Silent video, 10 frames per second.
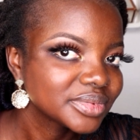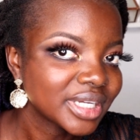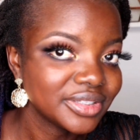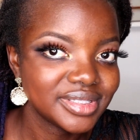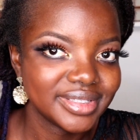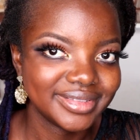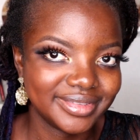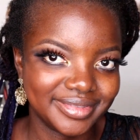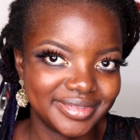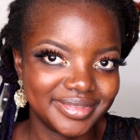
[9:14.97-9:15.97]
Can you see?
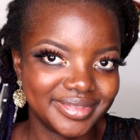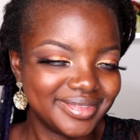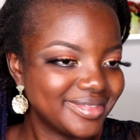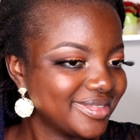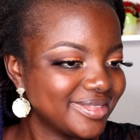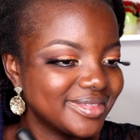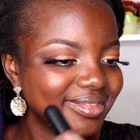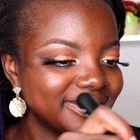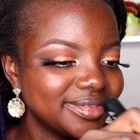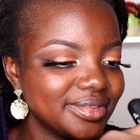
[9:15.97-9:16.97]

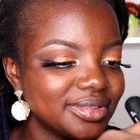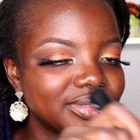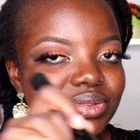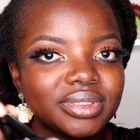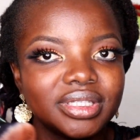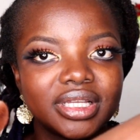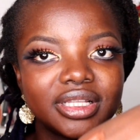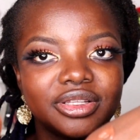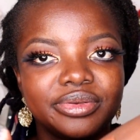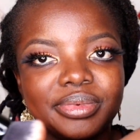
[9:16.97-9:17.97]
So take a
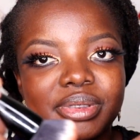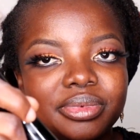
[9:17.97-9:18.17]
little bit more.